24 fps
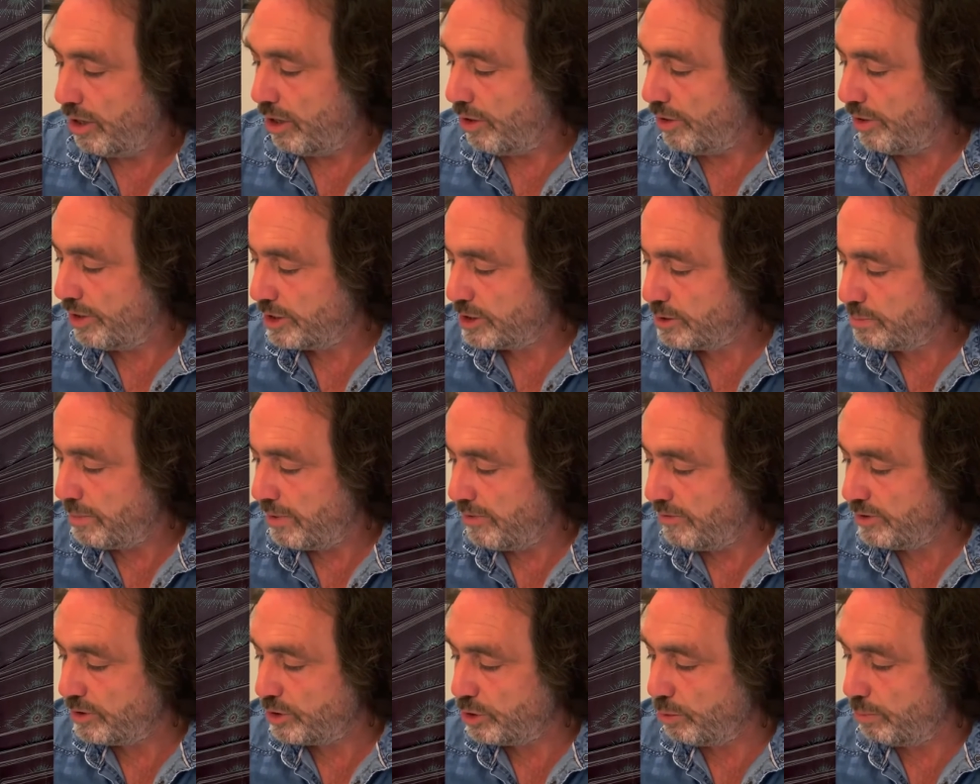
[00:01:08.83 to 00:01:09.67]
on the
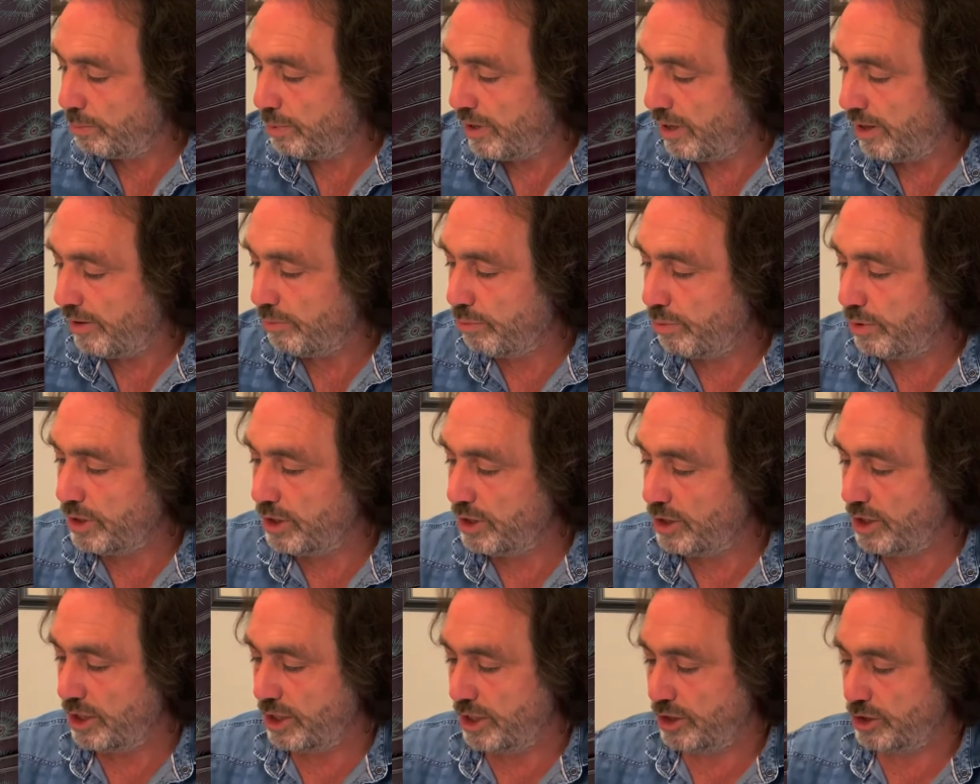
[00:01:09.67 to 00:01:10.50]
spiritual path. What
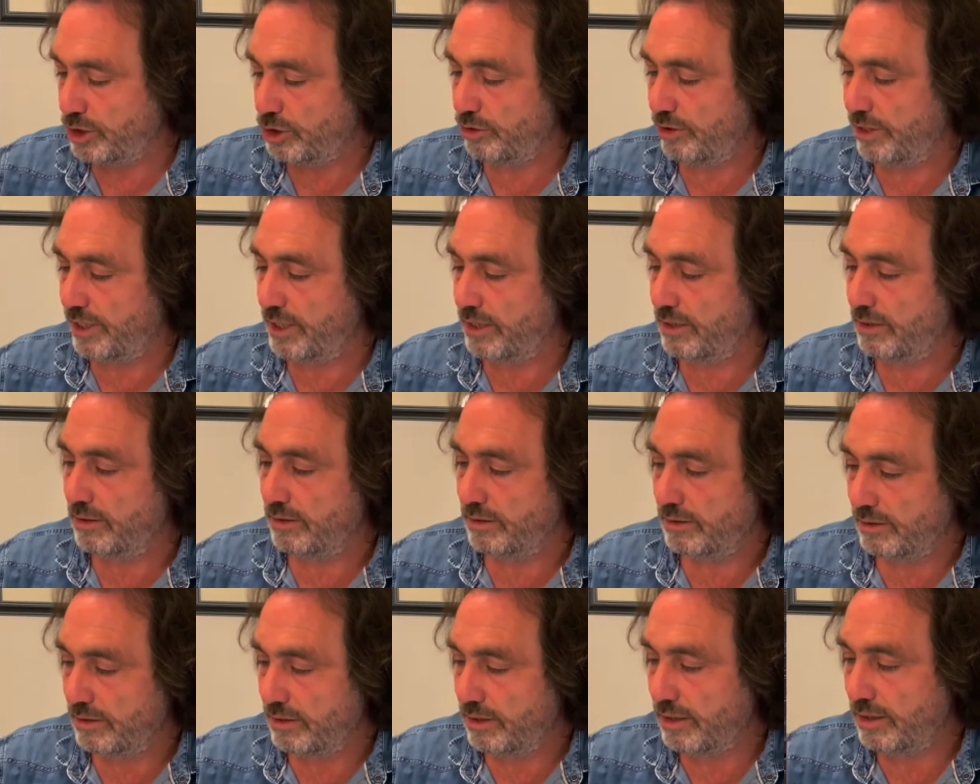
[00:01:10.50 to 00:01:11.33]
you're nurturing.
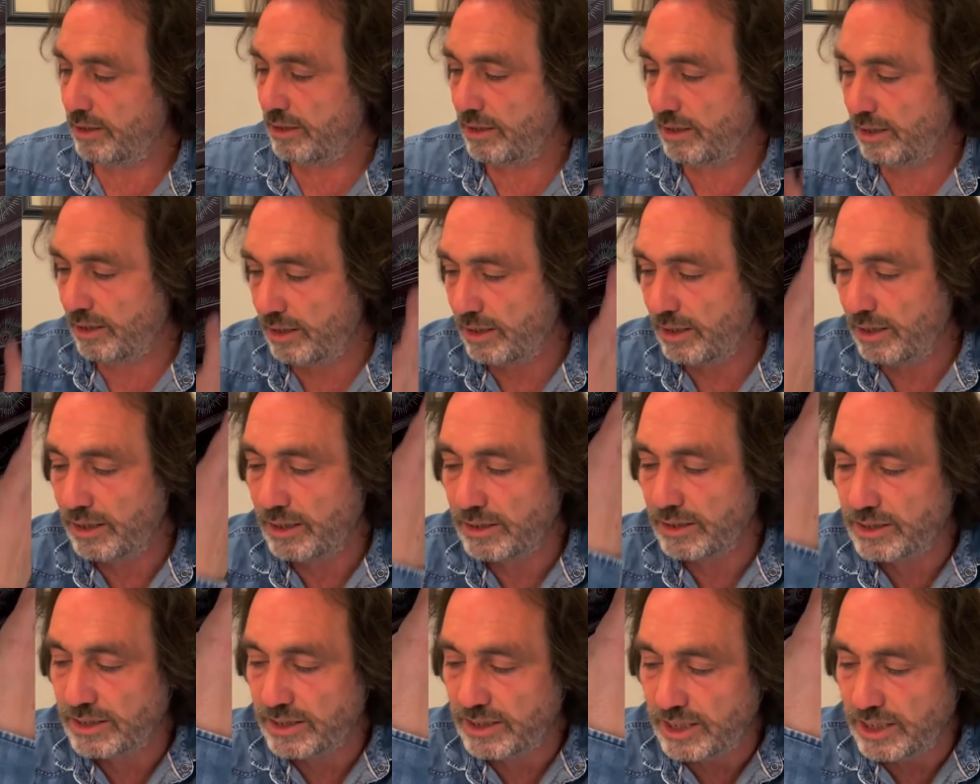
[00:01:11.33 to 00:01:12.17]

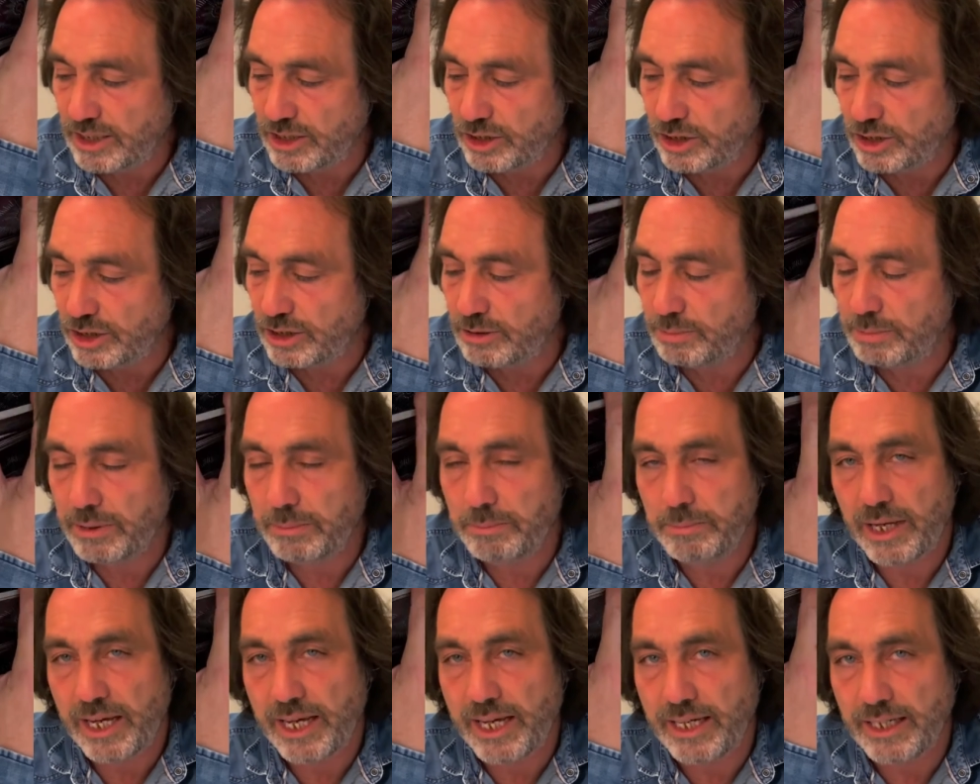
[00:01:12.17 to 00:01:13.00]
Decisions to be
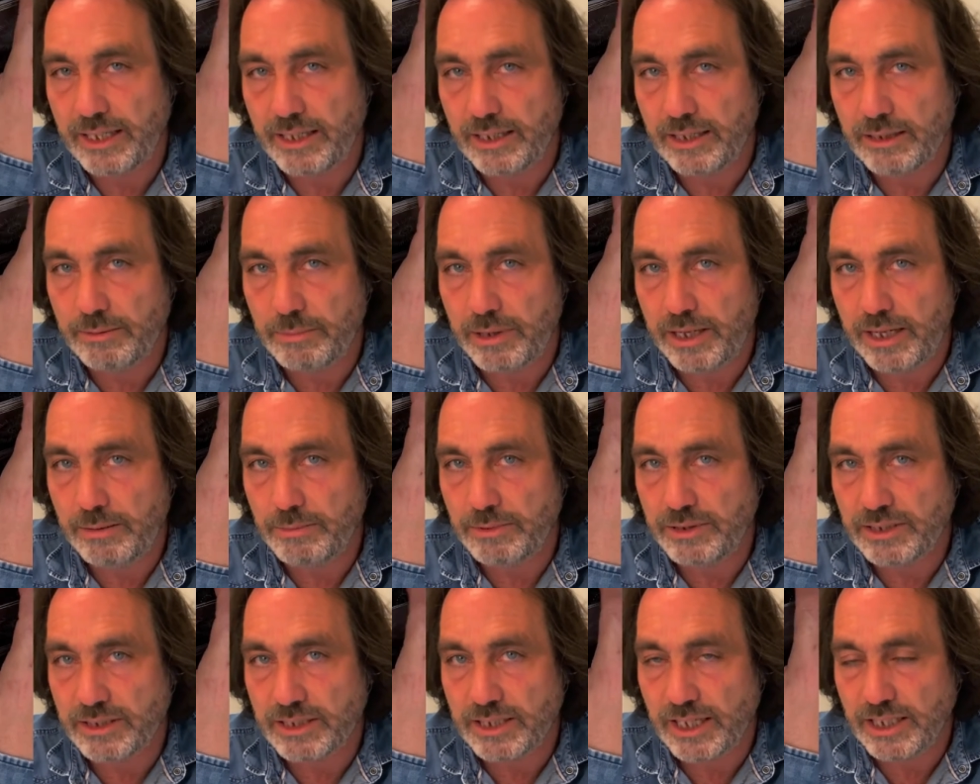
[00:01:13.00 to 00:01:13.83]
made at the
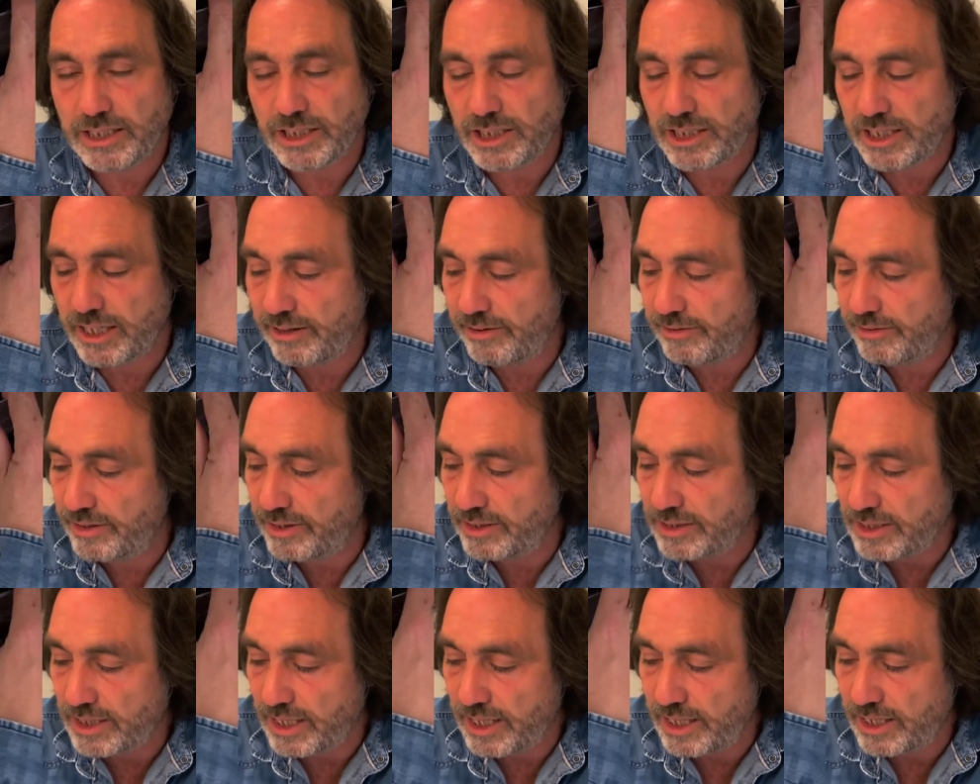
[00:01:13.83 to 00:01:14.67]
moment,
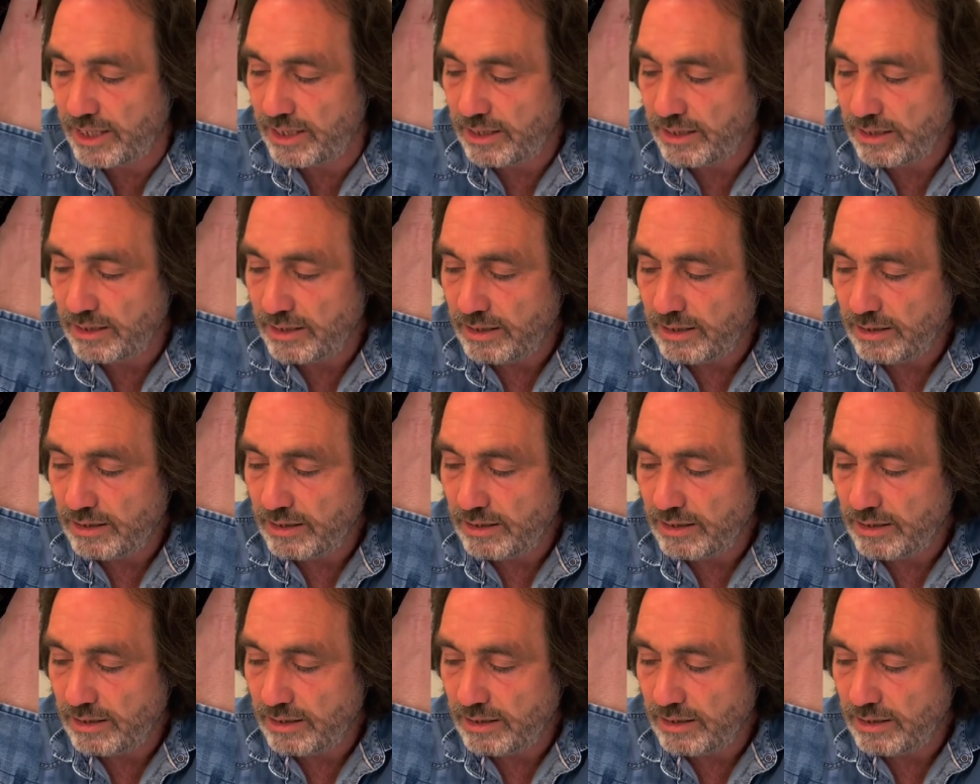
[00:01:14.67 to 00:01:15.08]
Sagittarius, hey?